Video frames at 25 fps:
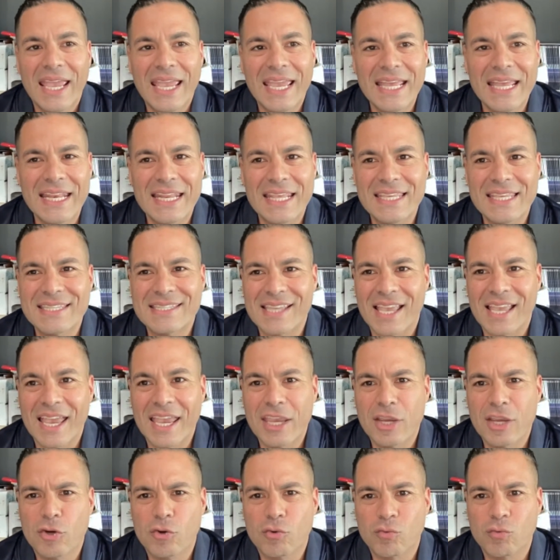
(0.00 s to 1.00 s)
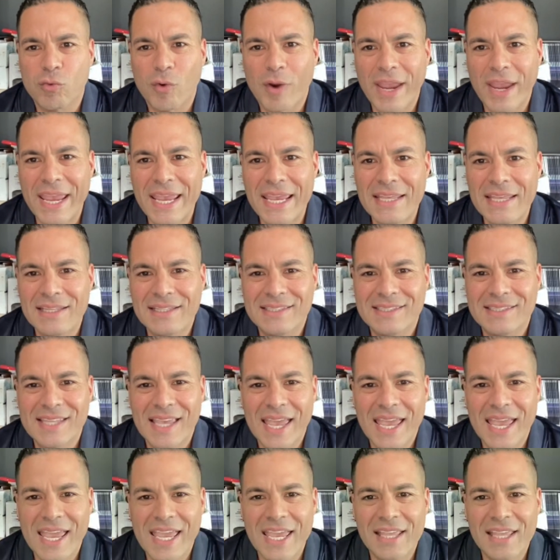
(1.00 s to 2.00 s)
It is a great
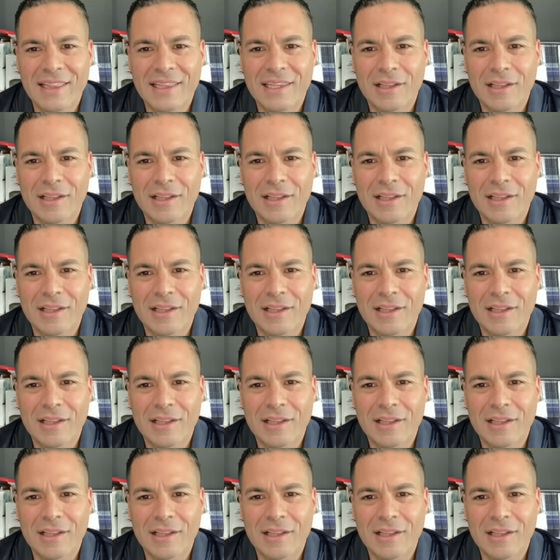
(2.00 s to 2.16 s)
day,